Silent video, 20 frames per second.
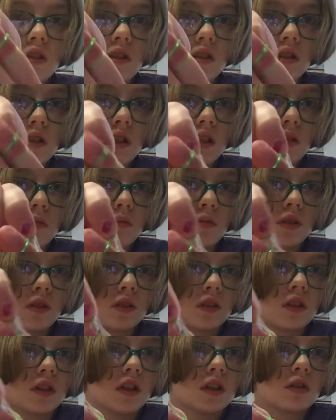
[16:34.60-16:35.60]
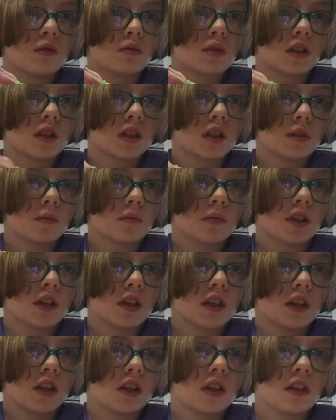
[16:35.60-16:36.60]
Then pull this one up
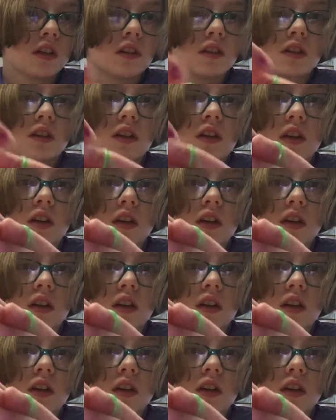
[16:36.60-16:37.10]
and